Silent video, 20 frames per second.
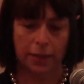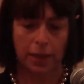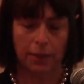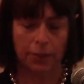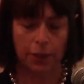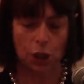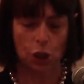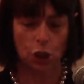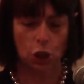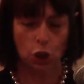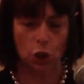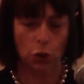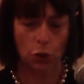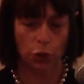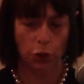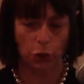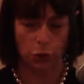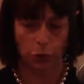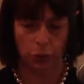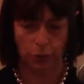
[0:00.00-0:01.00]
I'm going to show
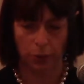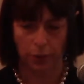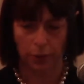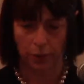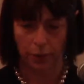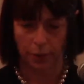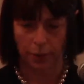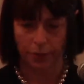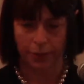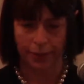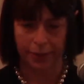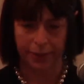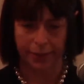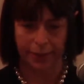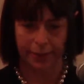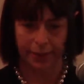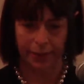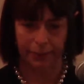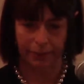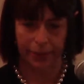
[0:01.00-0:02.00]
you this
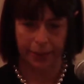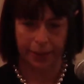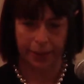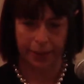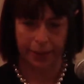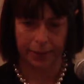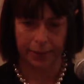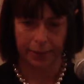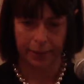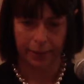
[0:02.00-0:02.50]
in a minute.